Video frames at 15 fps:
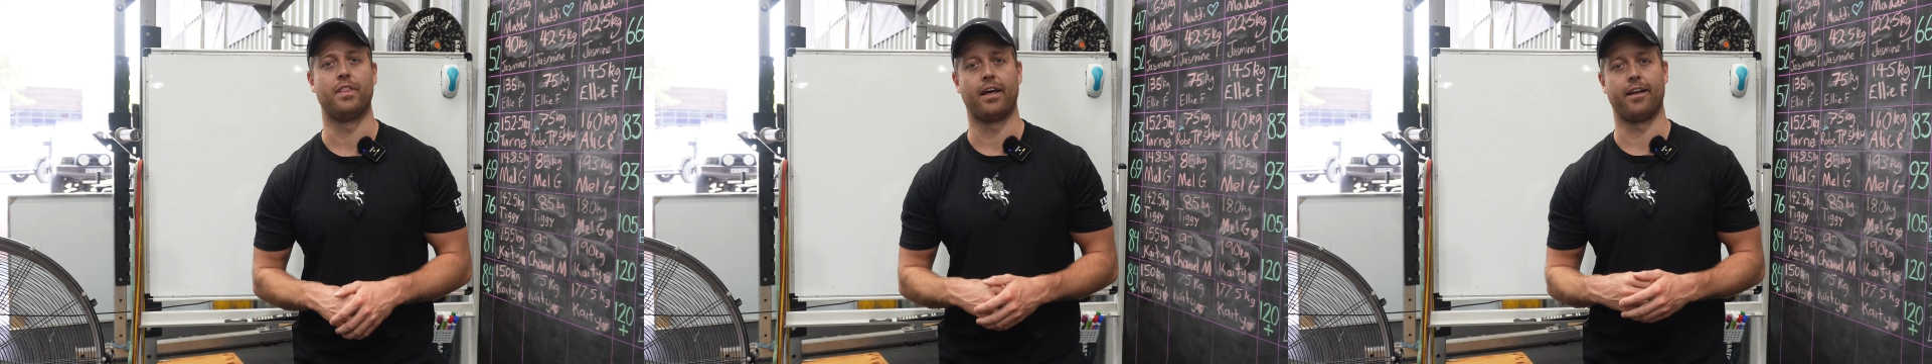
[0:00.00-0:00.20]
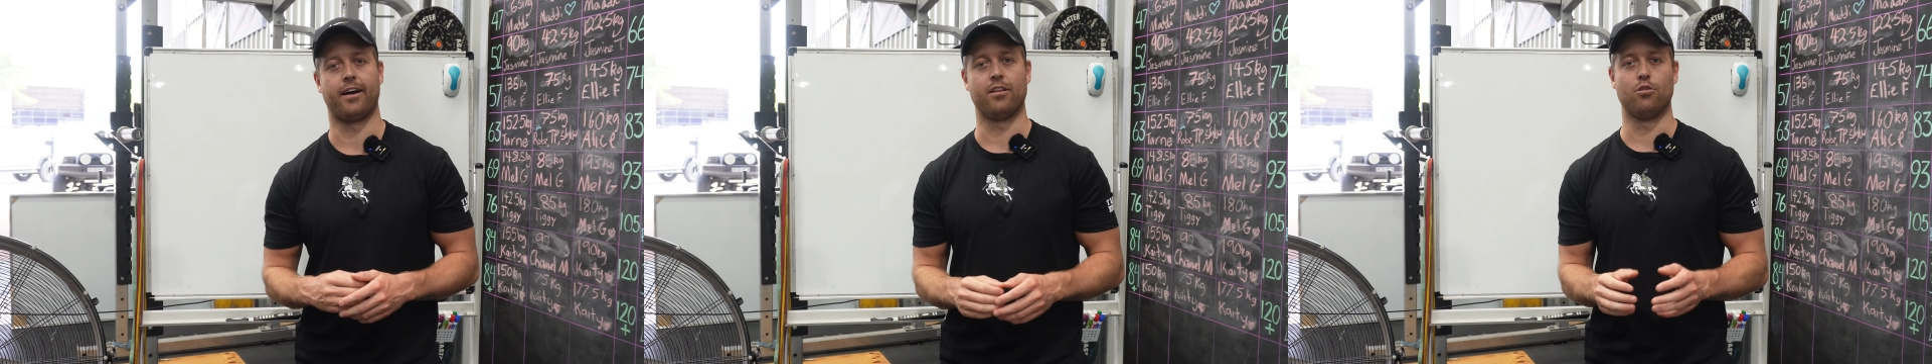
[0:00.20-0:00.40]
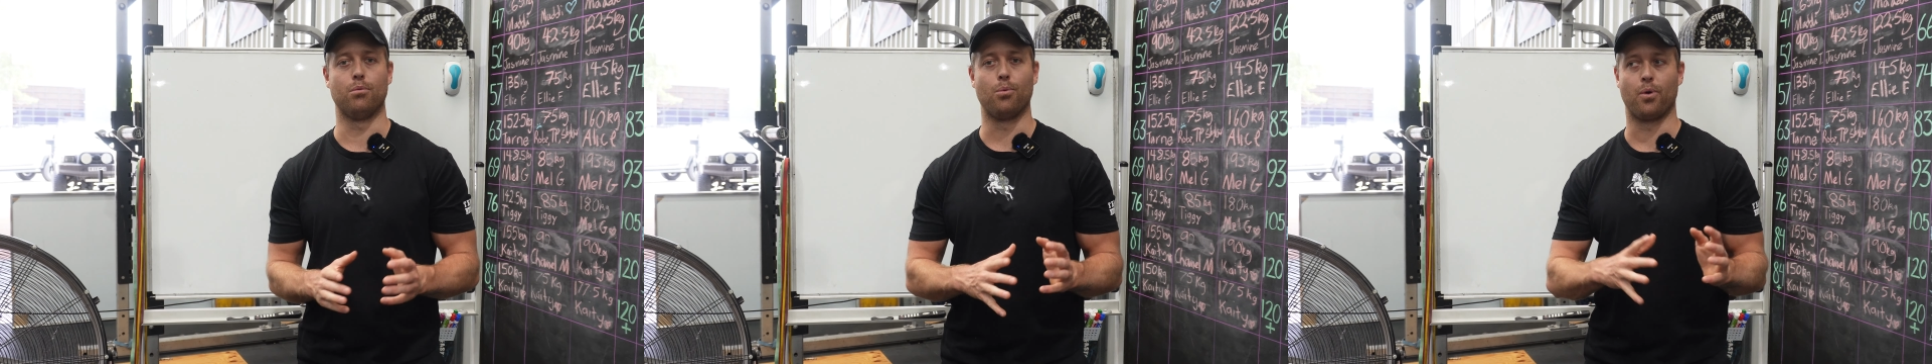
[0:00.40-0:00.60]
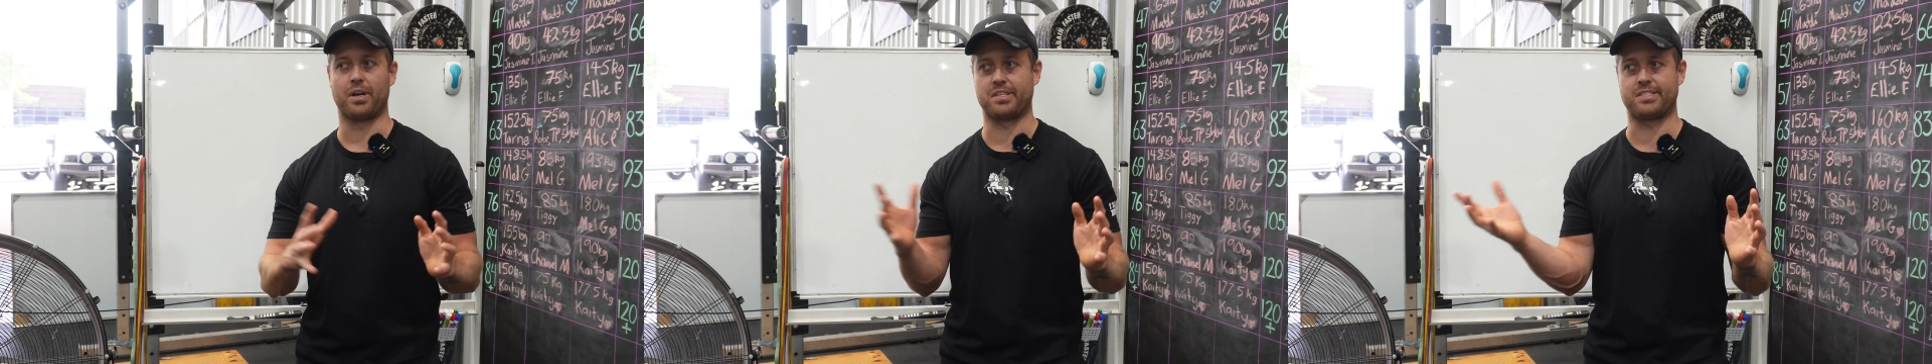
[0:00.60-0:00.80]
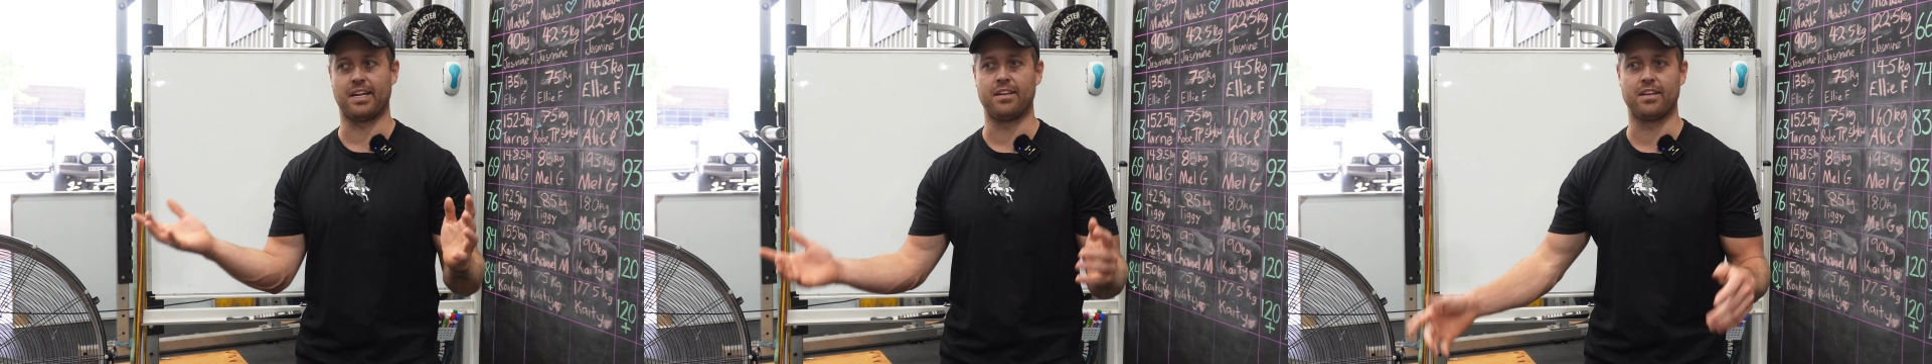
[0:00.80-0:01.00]
that are a little more
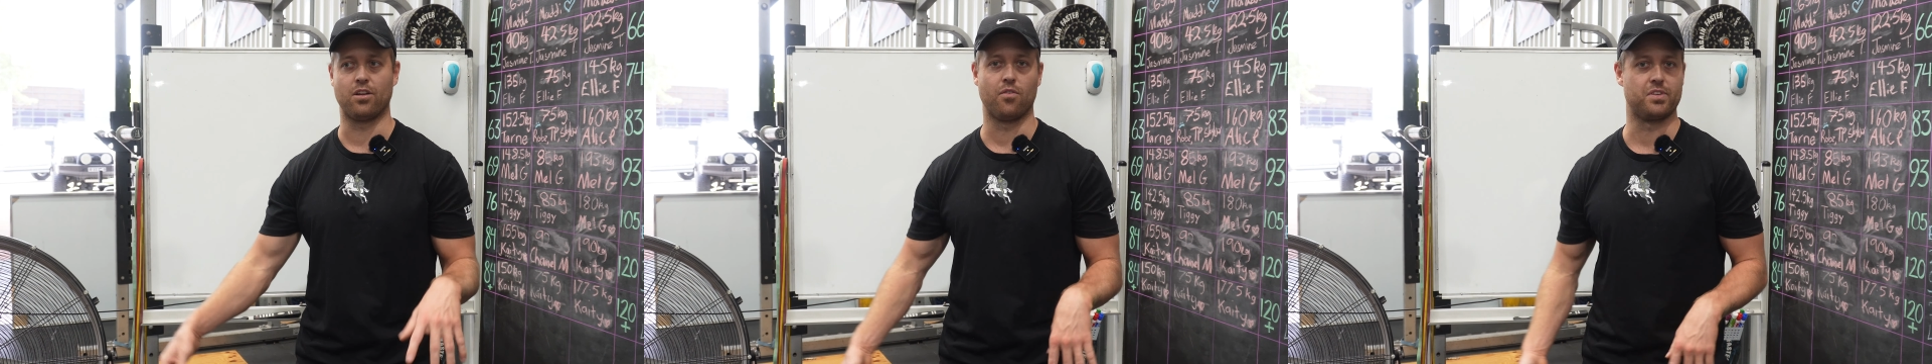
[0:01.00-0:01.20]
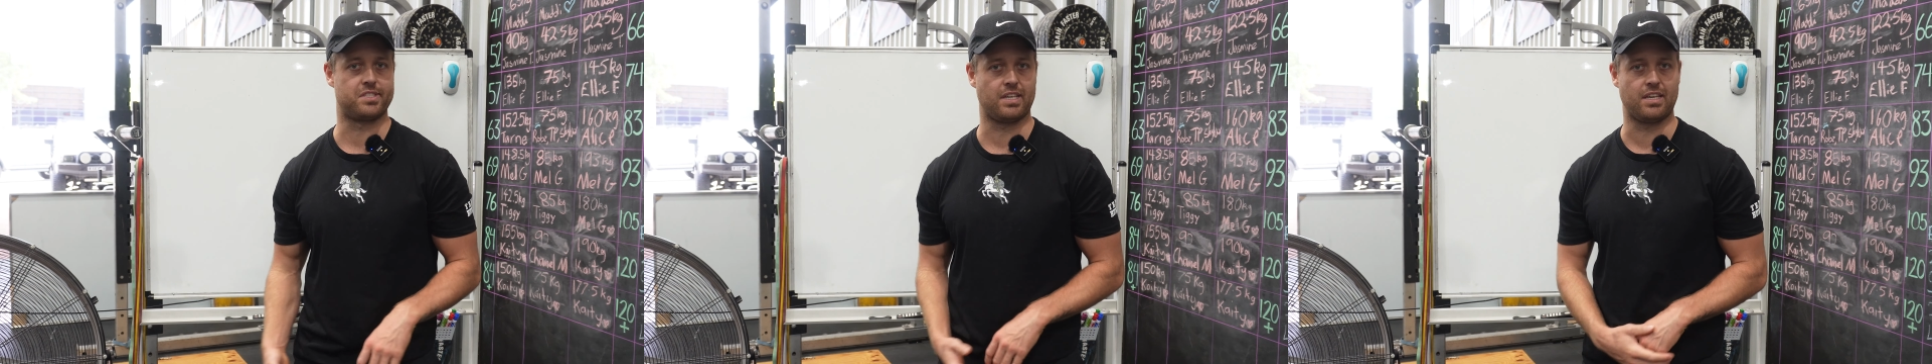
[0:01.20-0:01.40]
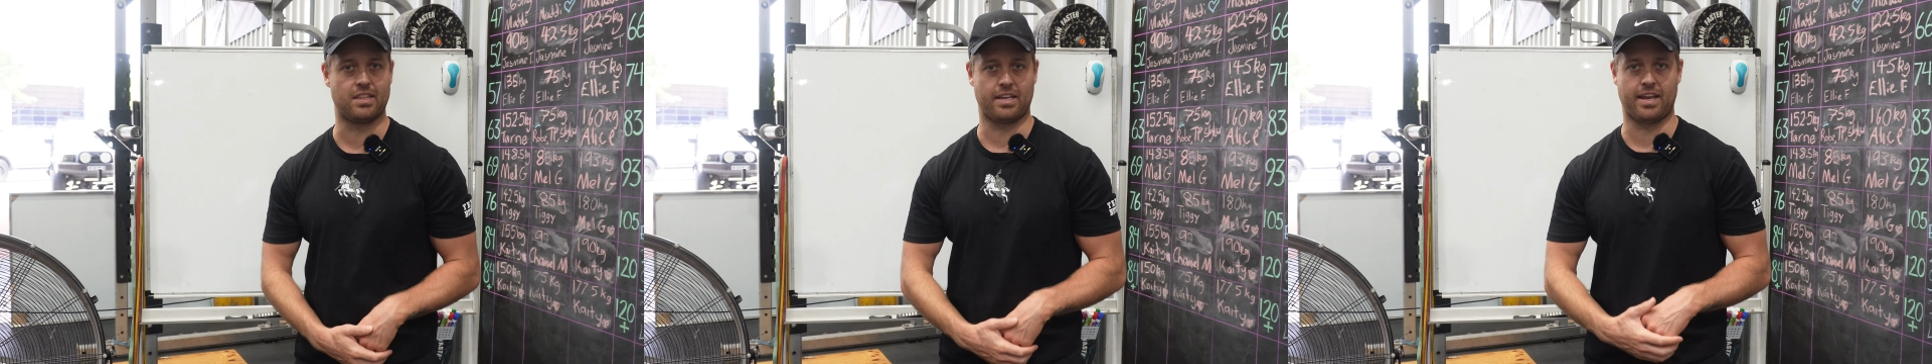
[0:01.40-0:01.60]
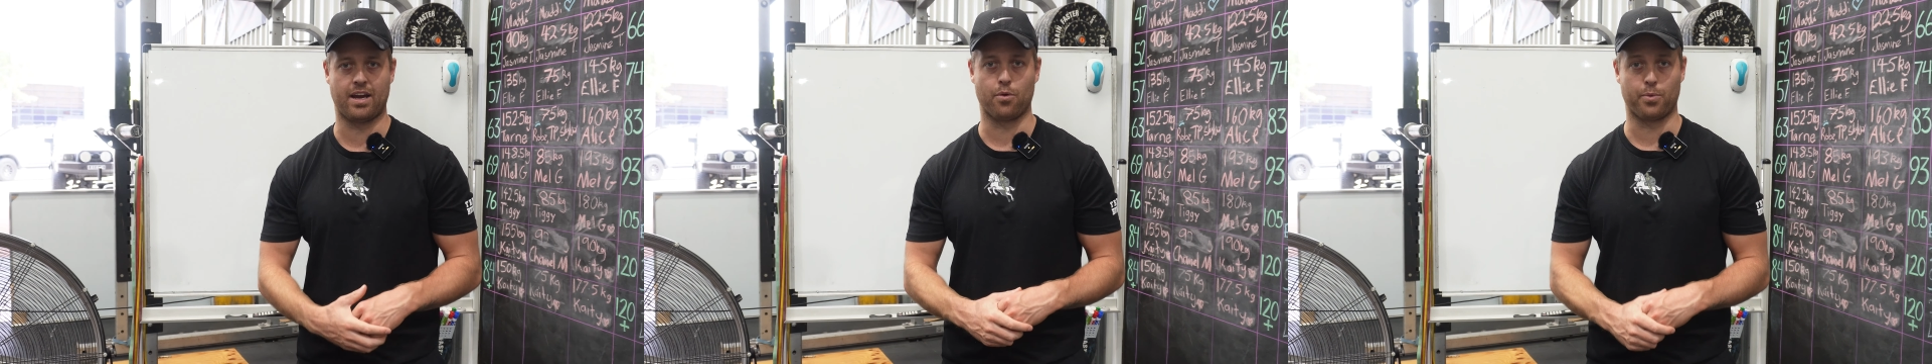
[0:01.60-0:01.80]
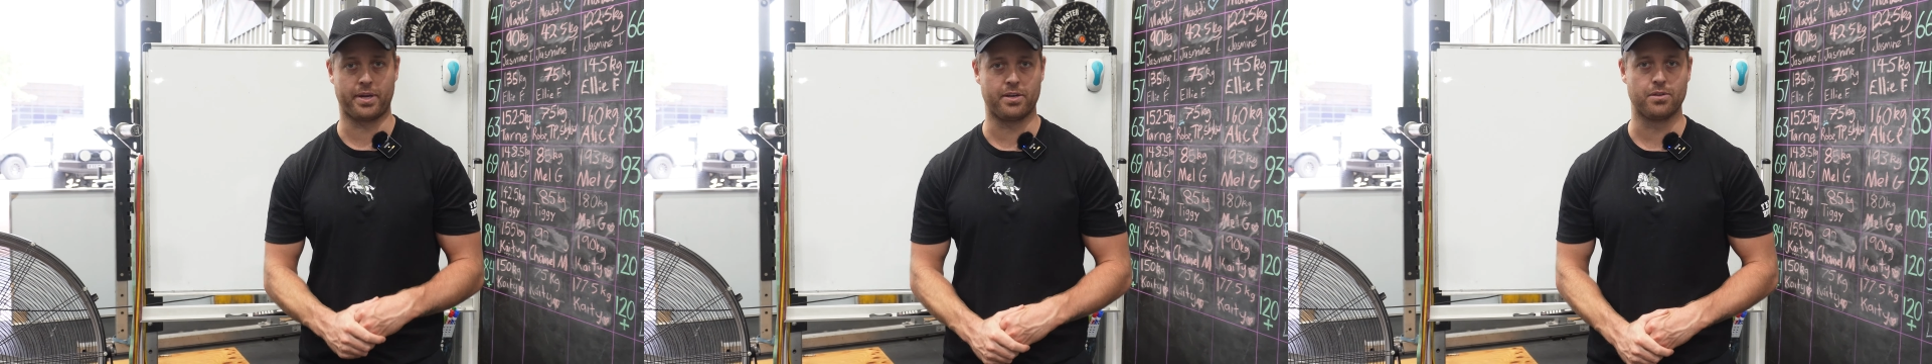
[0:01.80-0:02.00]
extended, obviously, than
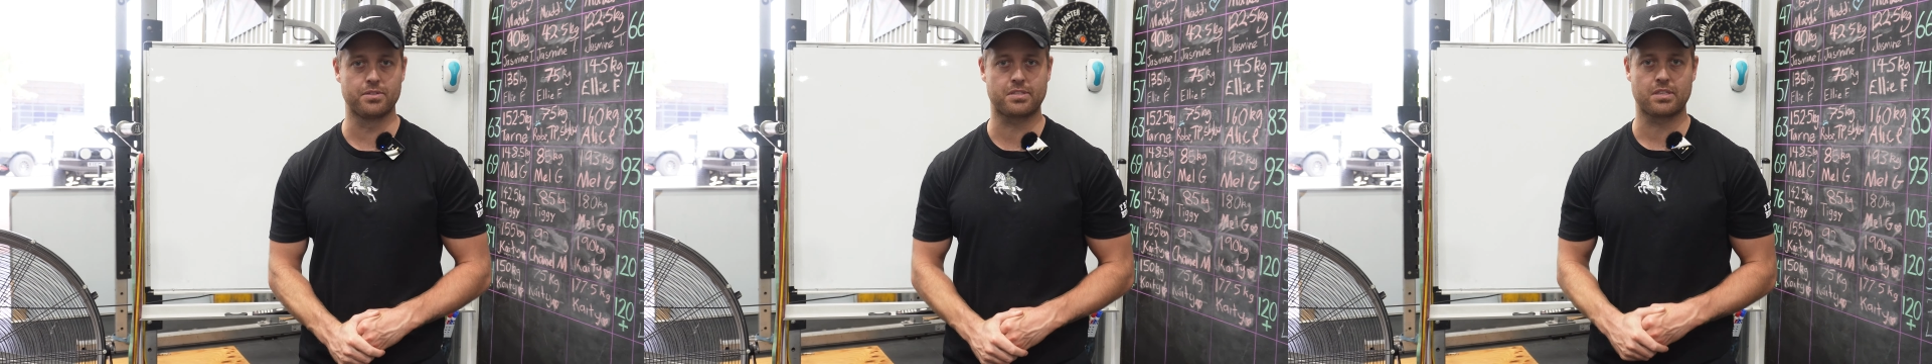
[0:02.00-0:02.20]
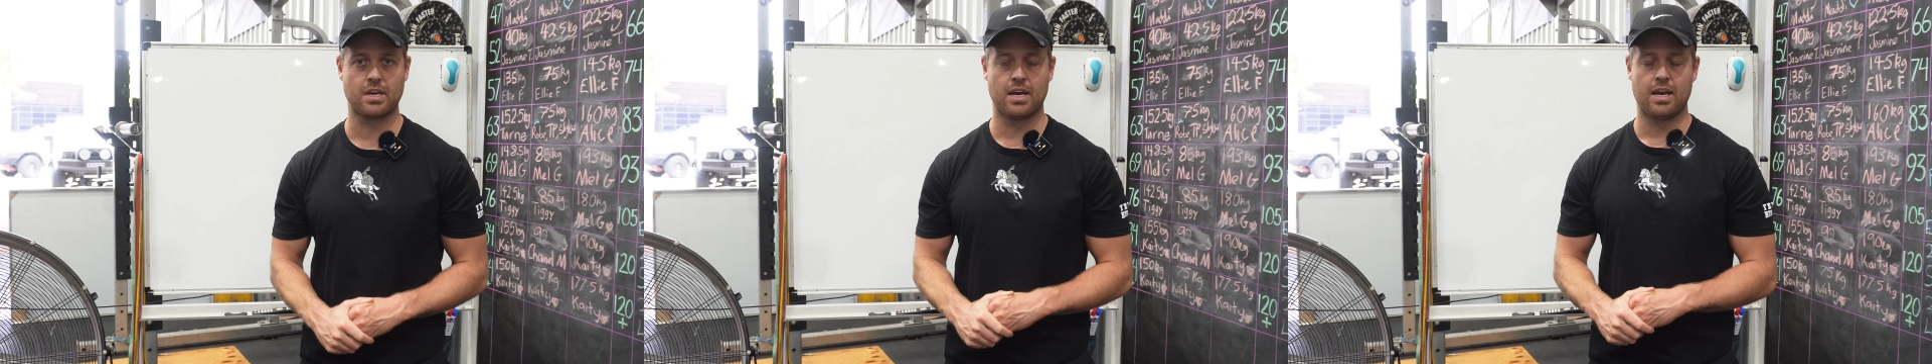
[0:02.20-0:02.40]
our reels.